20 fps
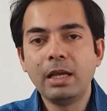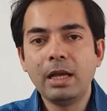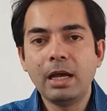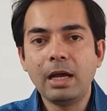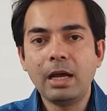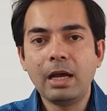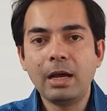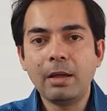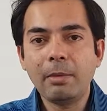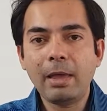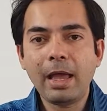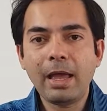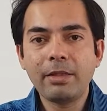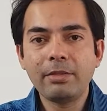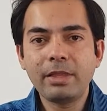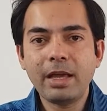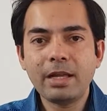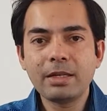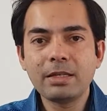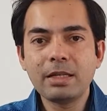And
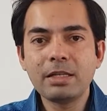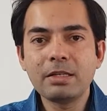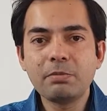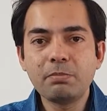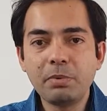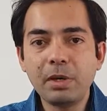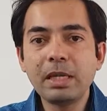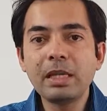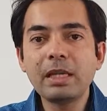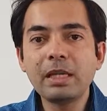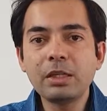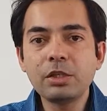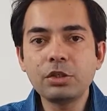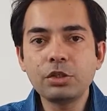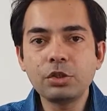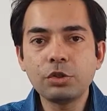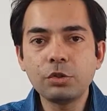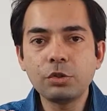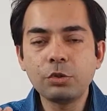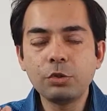that is bringing
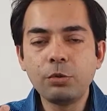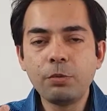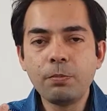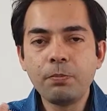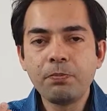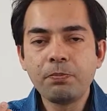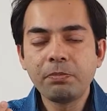to